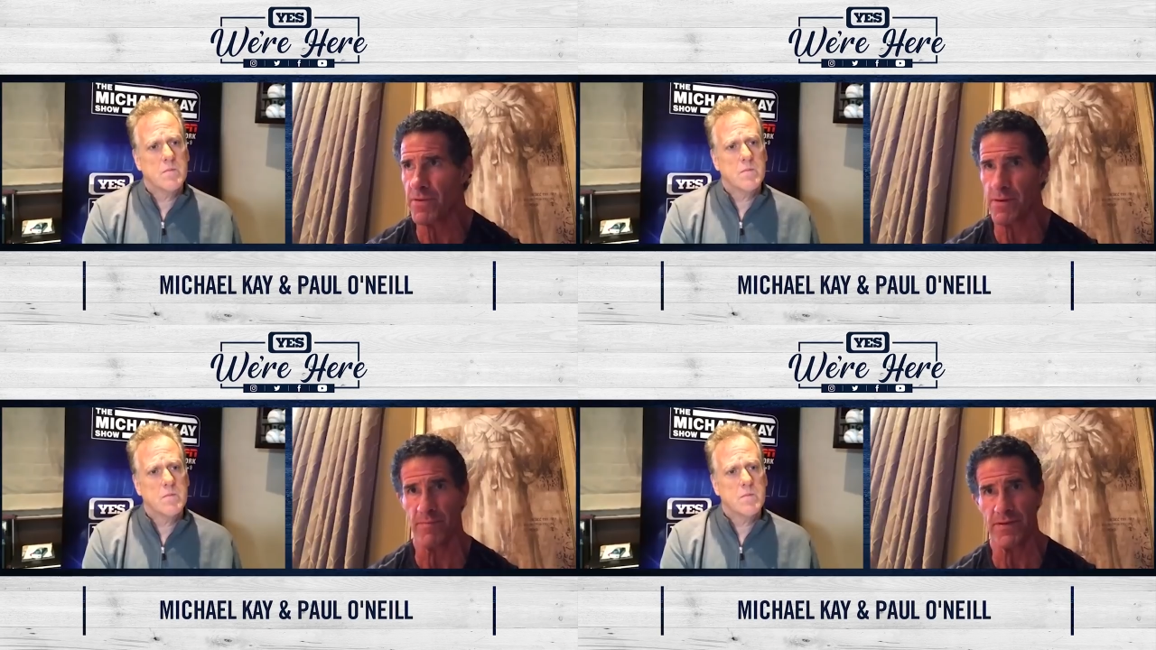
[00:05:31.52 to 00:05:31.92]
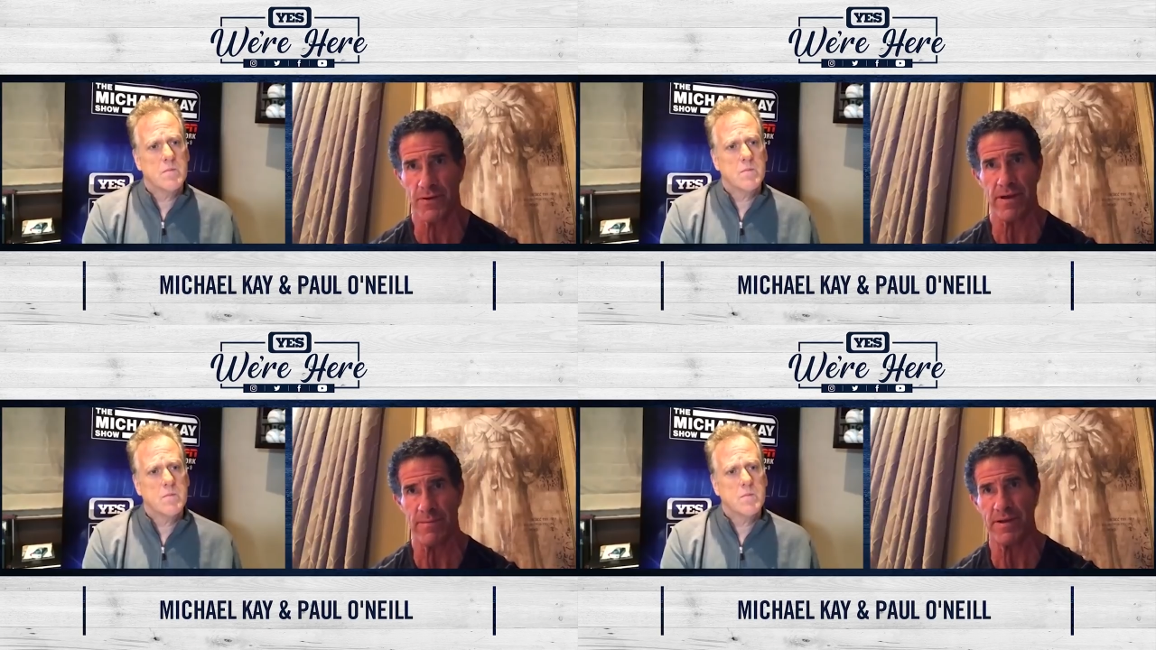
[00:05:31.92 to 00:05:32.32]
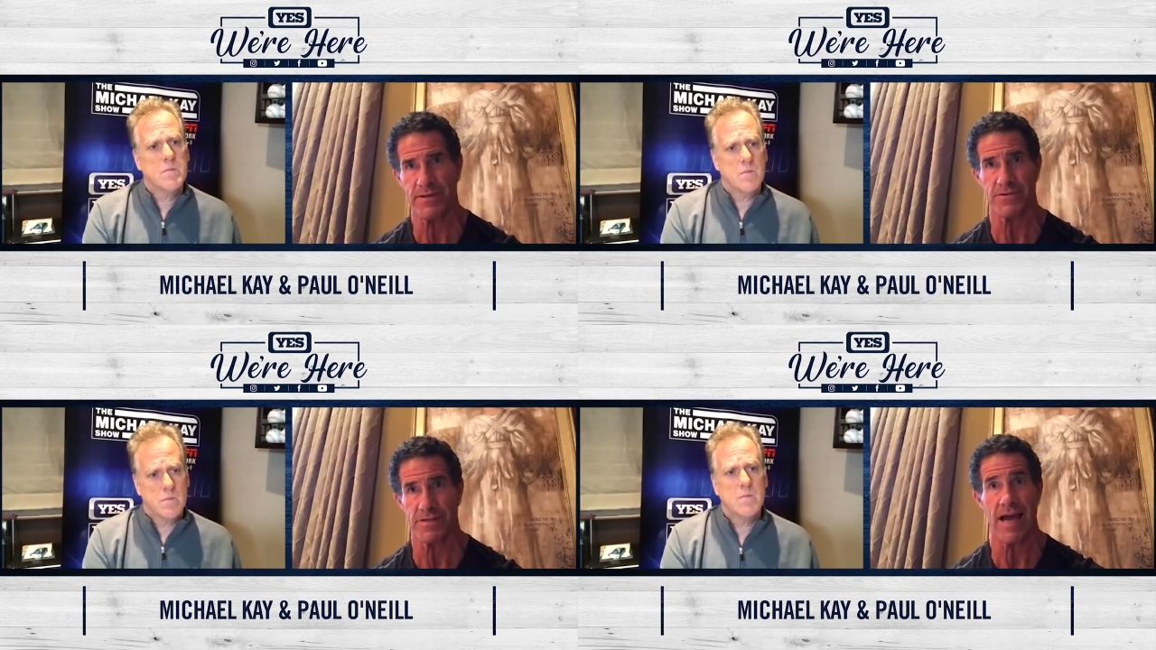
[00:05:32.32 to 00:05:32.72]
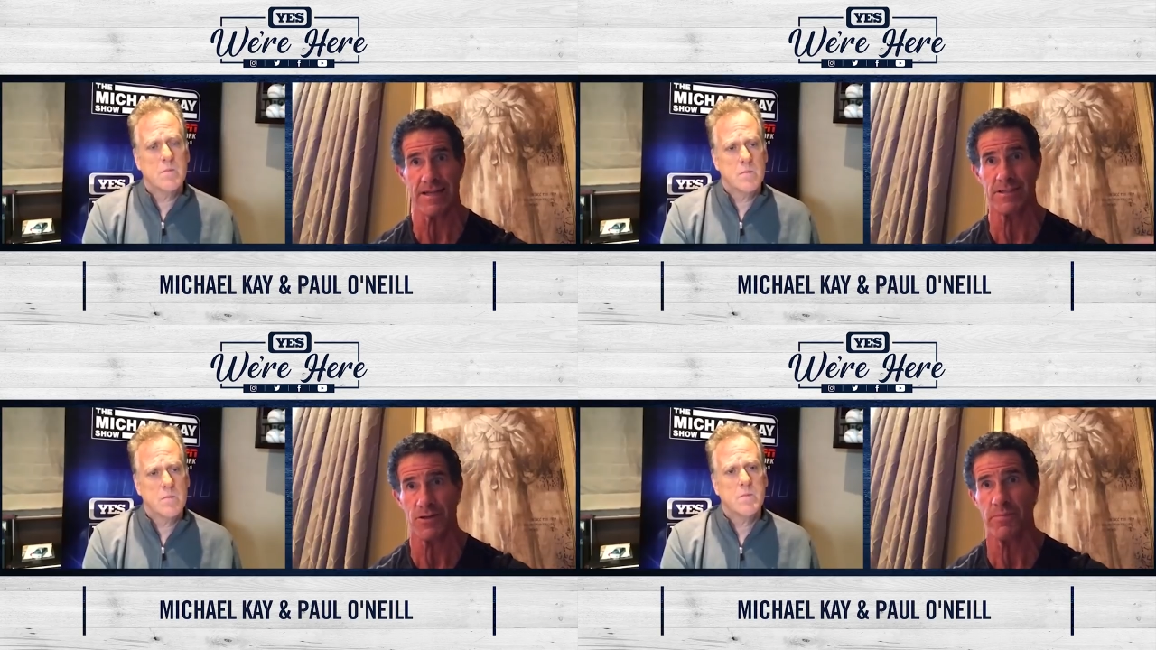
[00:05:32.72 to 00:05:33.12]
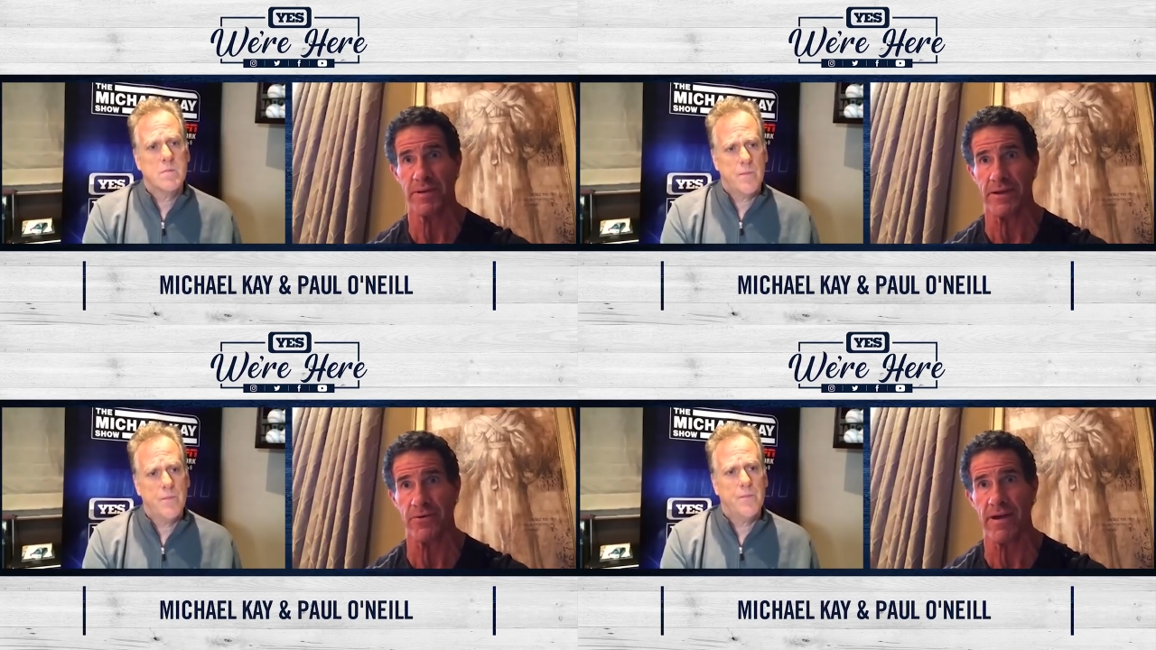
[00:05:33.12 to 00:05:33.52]
Speaker 1: the the great pitchers not still
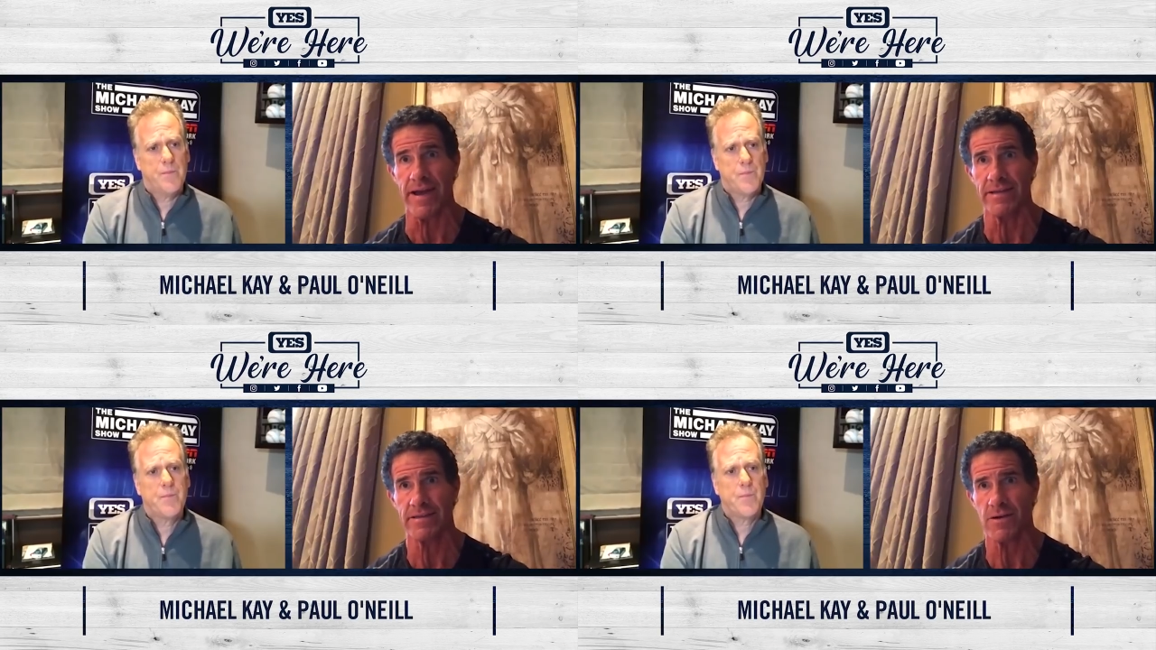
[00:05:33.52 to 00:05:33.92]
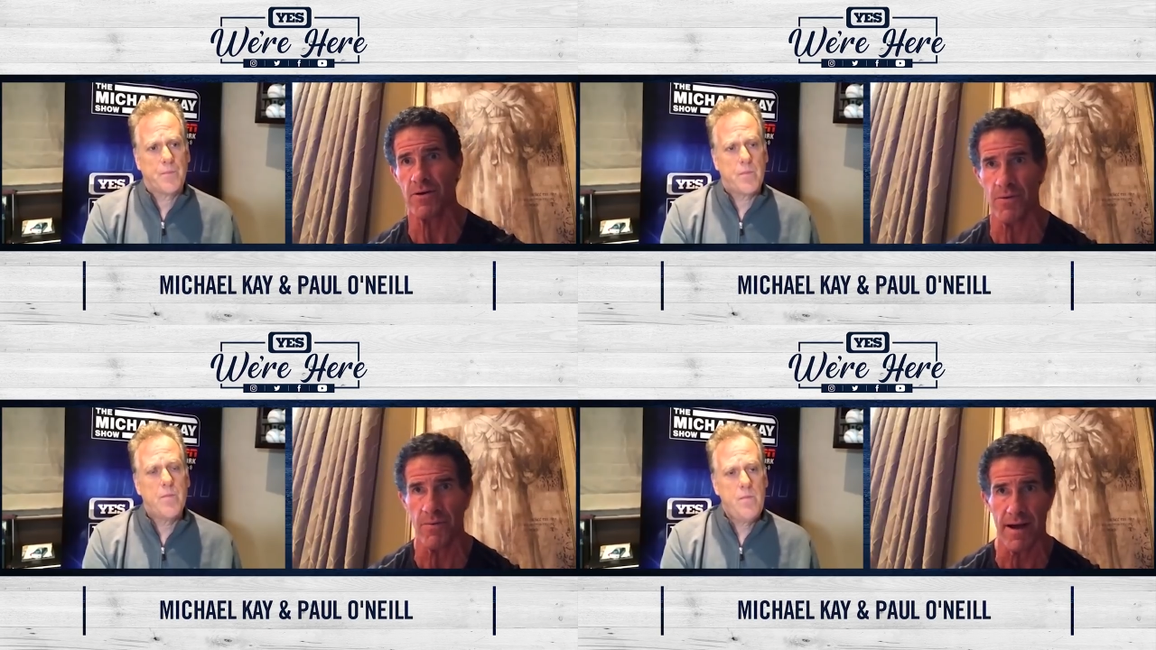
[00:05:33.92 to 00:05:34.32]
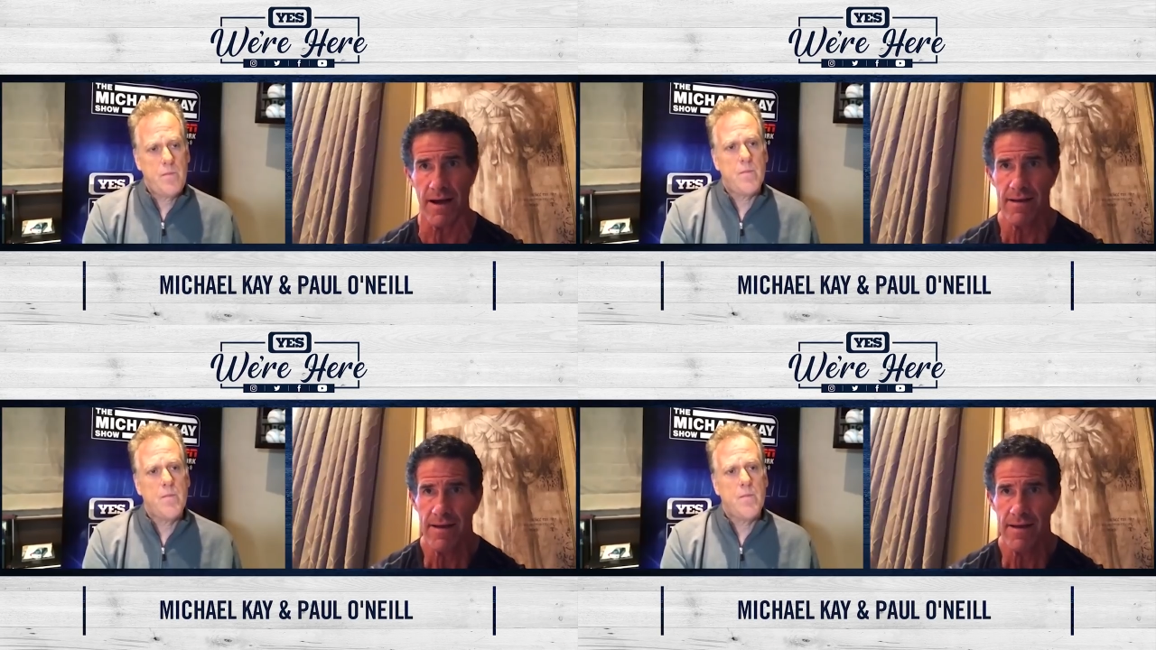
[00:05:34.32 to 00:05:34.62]
being great. So uh,